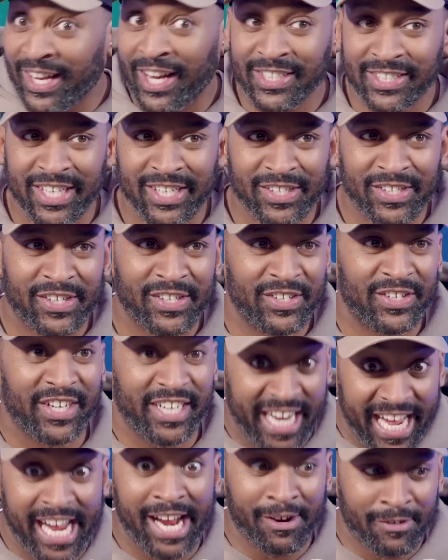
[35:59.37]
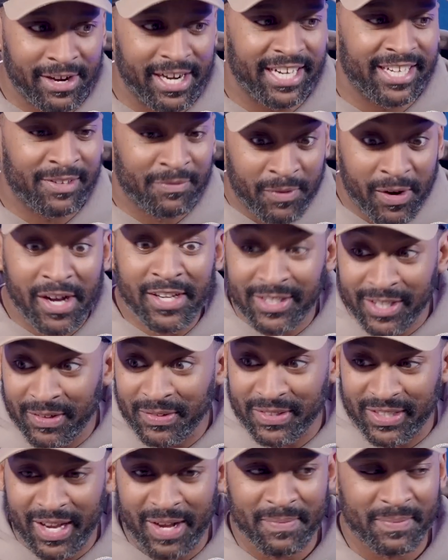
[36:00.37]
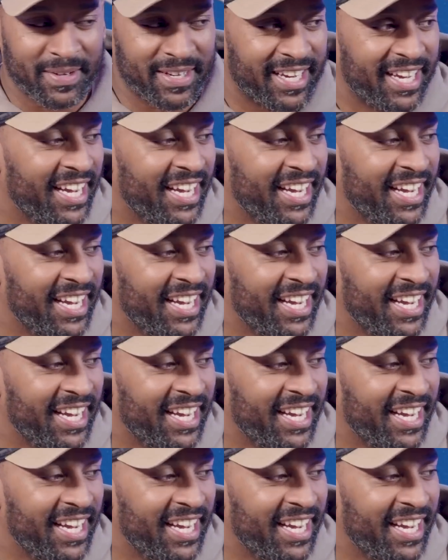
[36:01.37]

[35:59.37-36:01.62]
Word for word: I sent you. You could hear it in the words I was typing.